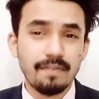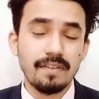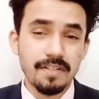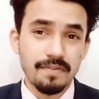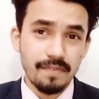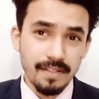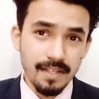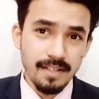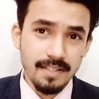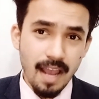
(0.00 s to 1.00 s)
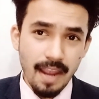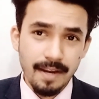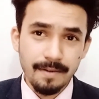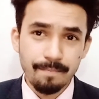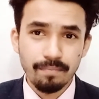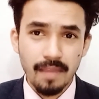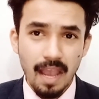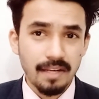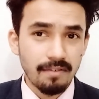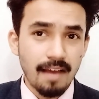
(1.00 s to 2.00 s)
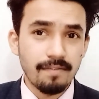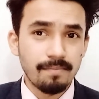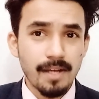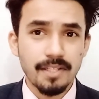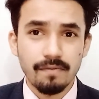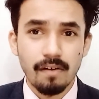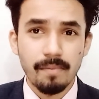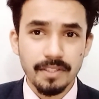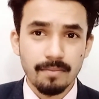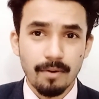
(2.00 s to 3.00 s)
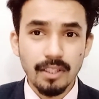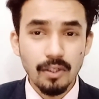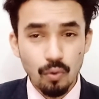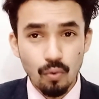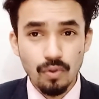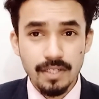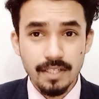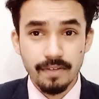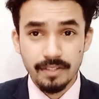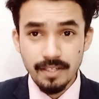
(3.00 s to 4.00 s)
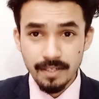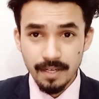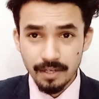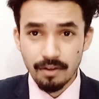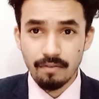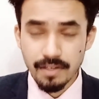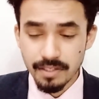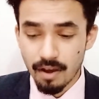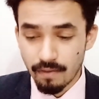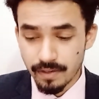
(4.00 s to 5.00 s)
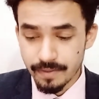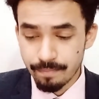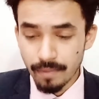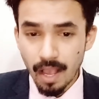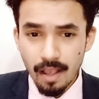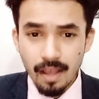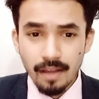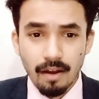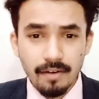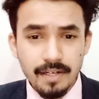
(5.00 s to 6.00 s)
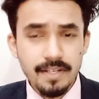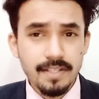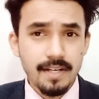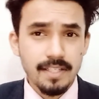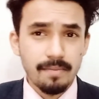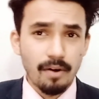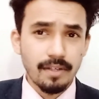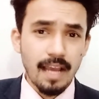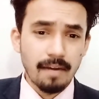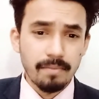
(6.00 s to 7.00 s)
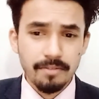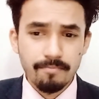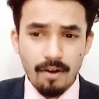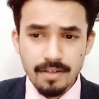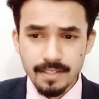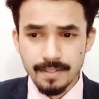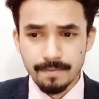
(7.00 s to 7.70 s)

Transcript: just visit the site and you'll have much information about the courses which this university offers. Now let's discuss about the admission process.